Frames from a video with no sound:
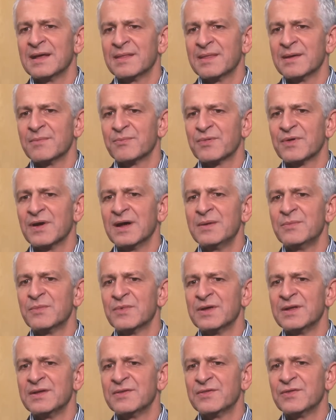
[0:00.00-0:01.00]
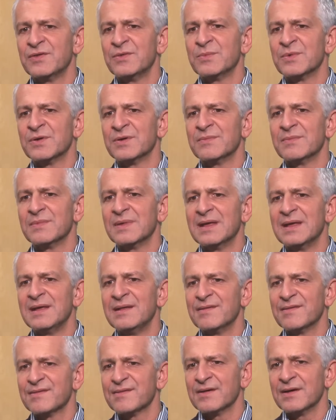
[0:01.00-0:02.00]
had their primary tumor
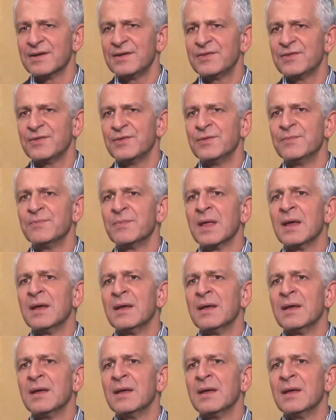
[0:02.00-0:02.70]
in situ,